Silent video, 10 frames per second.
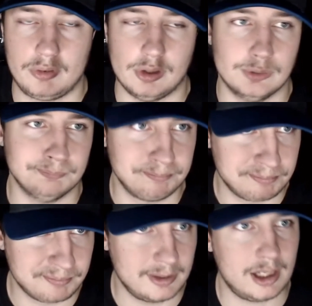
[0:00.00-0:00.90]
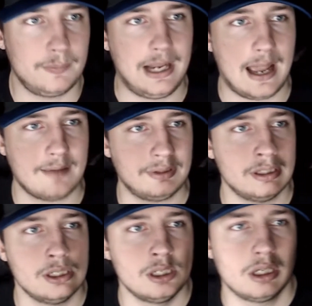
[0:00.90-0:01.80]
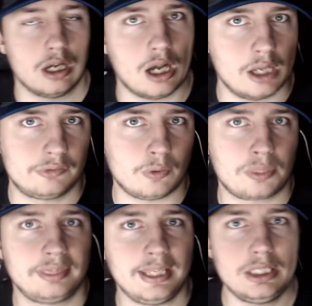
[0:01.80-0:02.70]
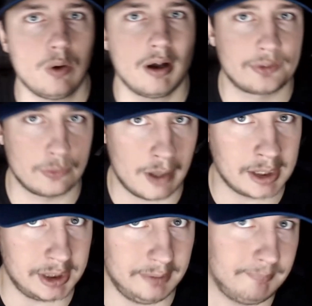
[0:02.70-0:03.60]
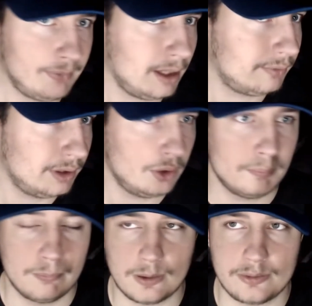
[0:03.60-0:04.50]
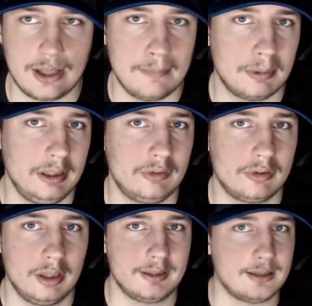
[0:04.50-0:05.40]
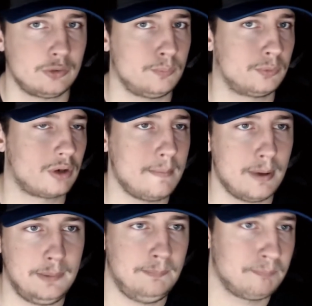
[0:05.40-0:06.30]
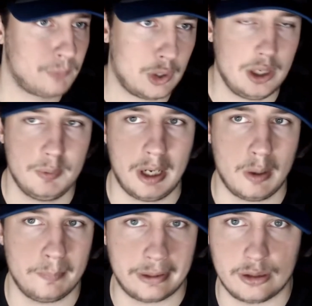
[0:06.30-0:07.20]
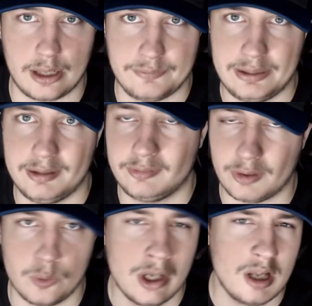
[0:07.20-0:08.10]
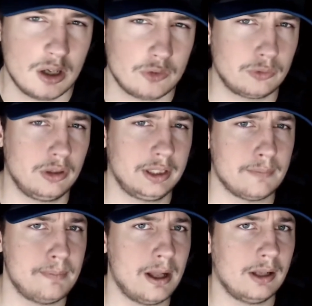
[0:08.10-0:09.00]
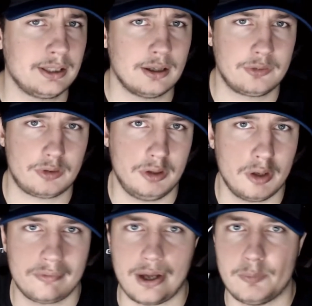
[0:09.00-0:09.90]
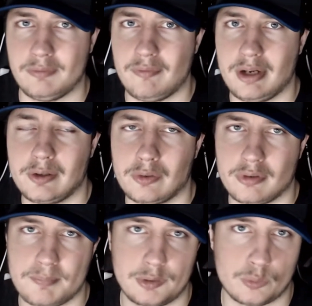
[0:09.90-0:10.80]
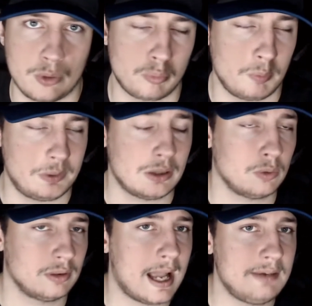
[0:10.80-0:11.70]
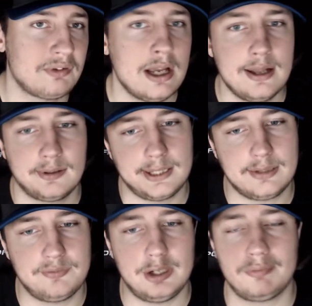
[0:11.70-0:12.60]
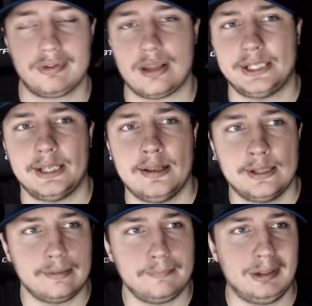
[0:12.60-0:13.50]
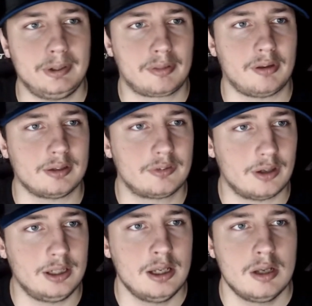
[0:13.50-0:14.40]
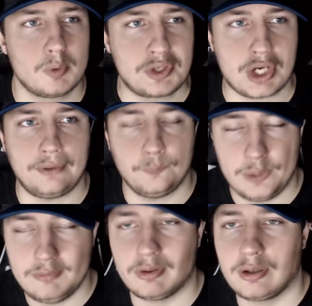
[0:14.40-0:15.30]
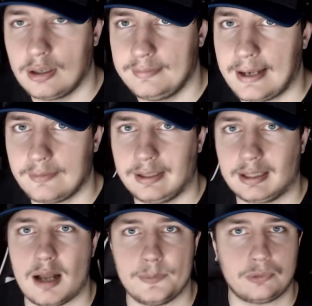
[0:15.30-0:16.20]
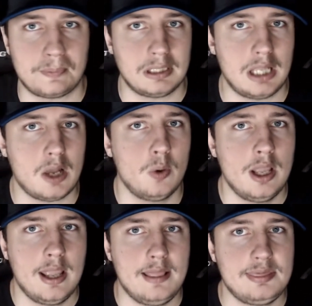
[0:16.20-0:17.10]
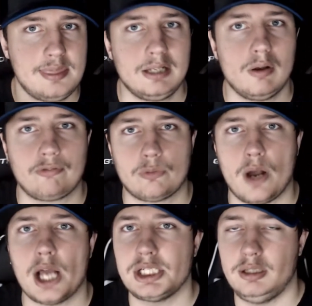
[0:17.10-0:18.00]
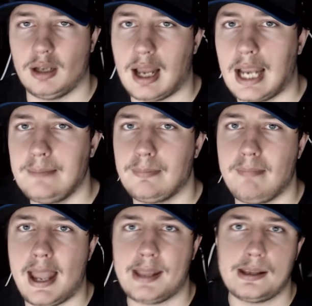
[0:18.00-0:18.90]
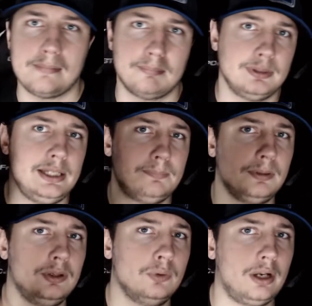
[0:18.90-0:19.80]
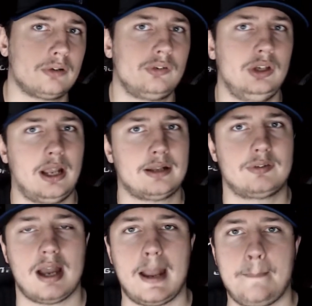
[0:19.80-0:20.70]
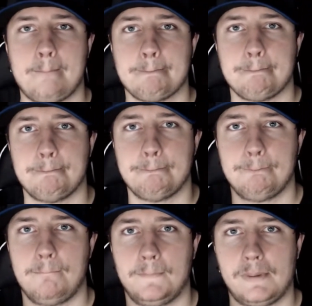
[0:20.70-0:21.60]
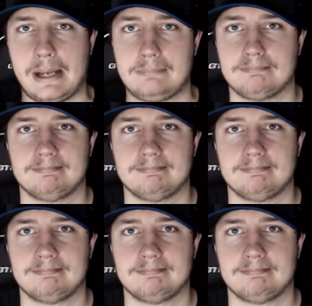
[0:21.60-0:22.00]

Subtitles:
So there we have it. So thank you all for watching. If you're new, once again, please click that subscribe button. It would help out a lot if you did so. Also, click the bell icon so you're notified when a video goes up, as well as when we go live. Like the video if you like it. Let me know your thoughts on Rashad Weaver down in the comments below. Thank you all for watching. I've been Matt, Bleed Blue, and I'll see you next time. Bye-bye.